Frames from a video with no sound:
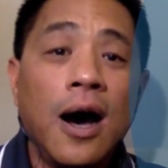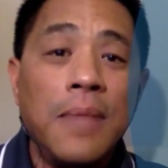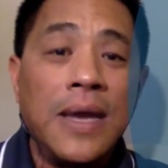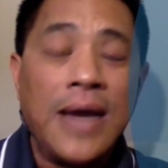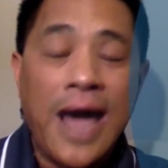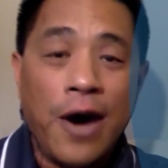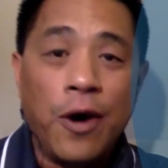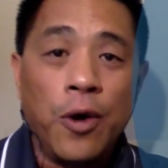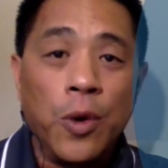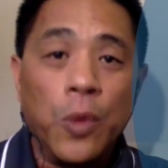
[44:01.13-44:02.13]
in
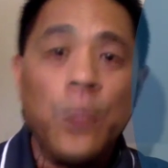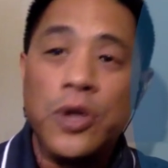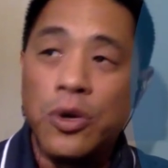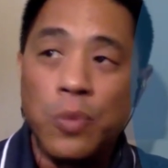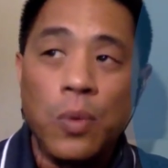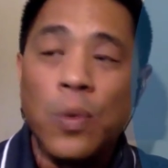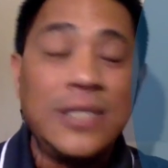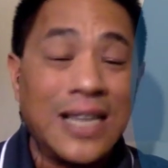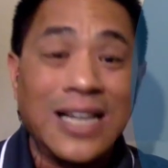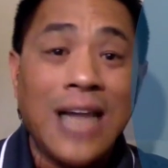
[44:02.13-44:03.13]
how, what's
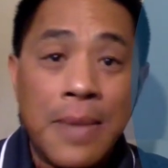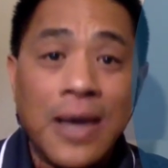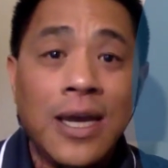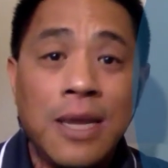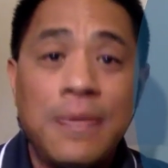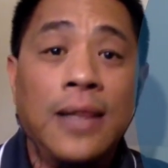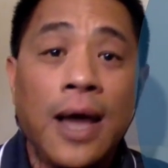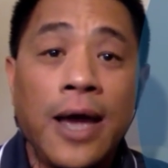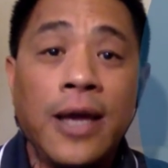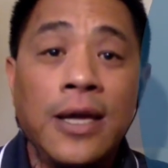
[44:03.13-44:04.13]
the climate going to be
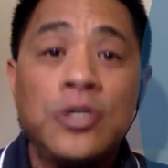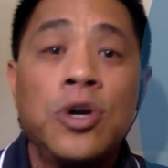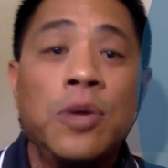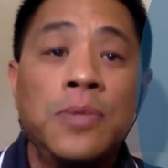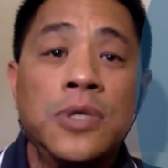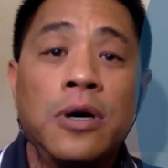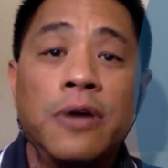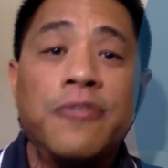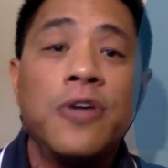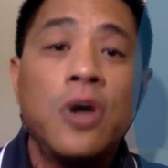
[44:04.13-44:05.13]
like in terms of